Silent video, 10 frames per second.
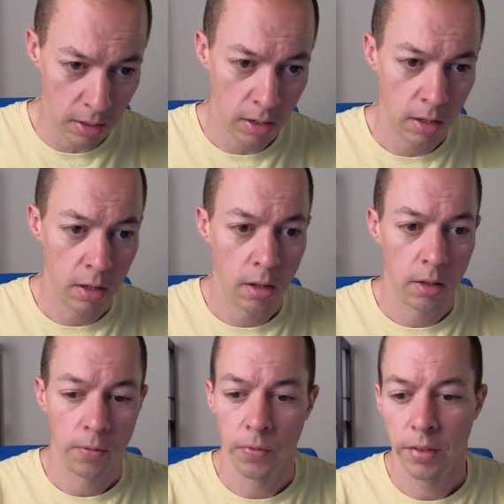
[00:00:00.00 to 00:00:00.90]

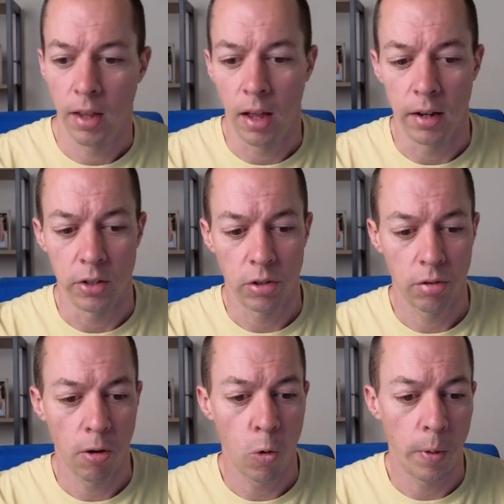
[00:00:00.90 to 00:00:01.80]
and then
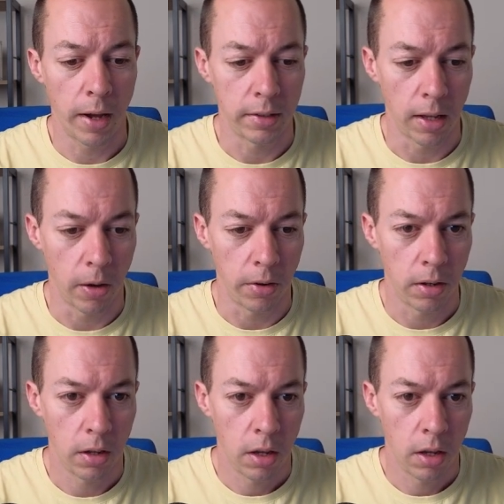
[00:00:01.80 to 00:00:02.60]
scroll back down,